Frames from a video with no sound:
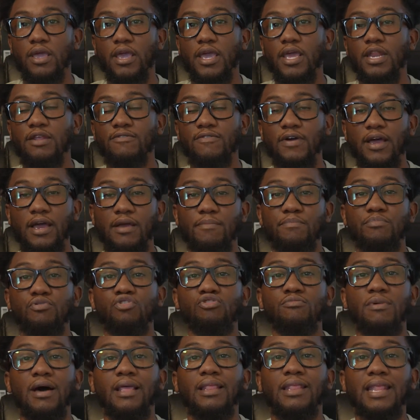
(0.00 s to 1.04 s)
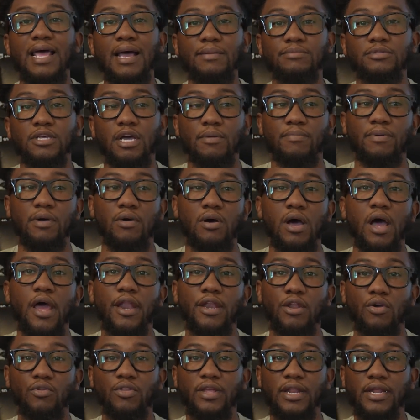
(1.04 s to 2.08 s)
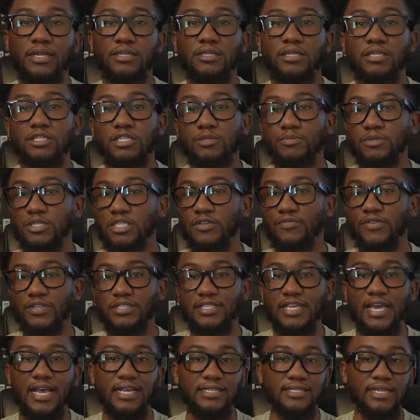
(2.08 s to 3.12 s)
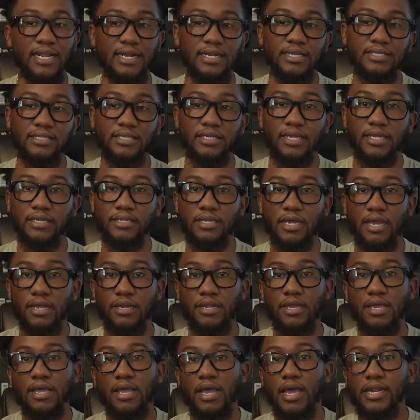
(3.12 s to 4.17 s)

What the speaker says: And if I pull my laptop out, I know that a specific task that I need to get done,